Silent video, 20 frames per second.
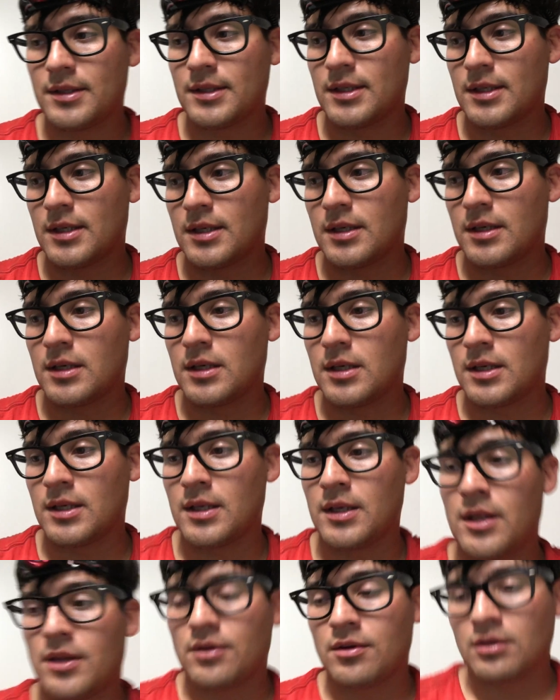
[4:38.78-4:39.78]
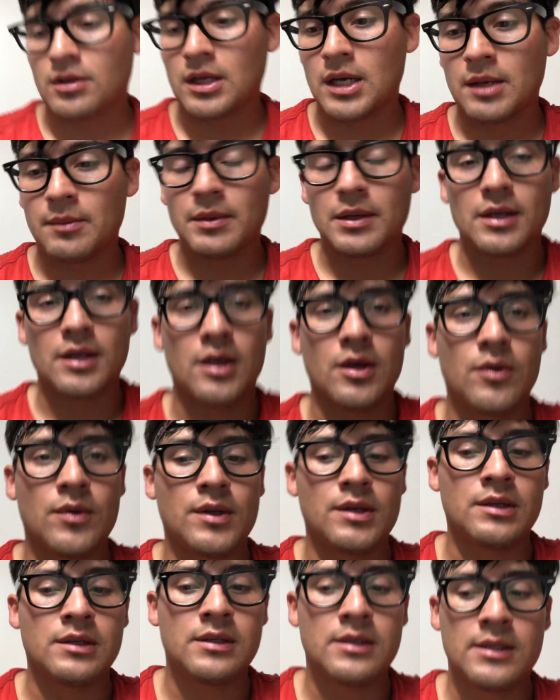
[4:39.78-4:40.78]
another alignment
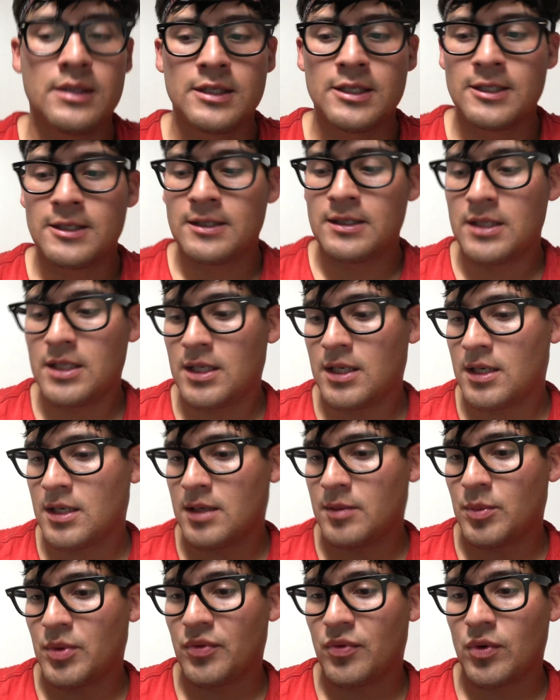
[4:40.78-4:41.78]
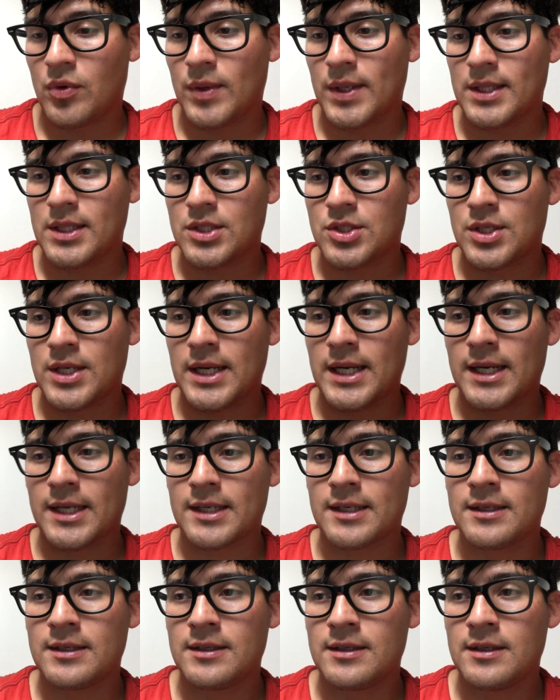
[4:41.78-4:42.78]
going before we hit the
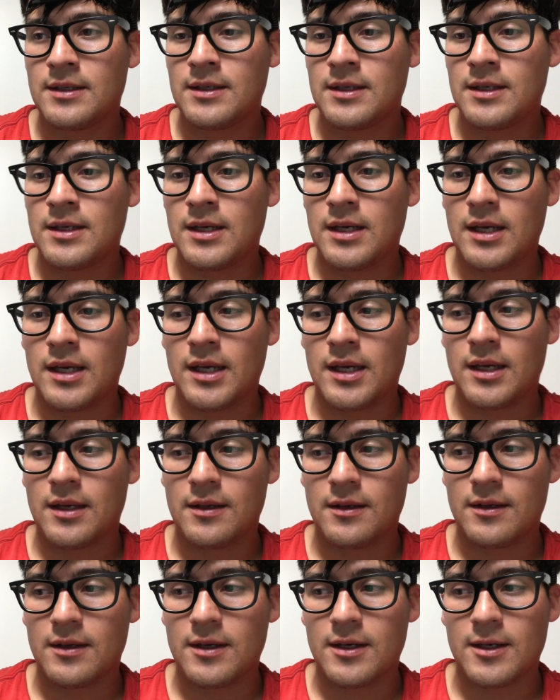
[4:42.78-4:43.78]
track. And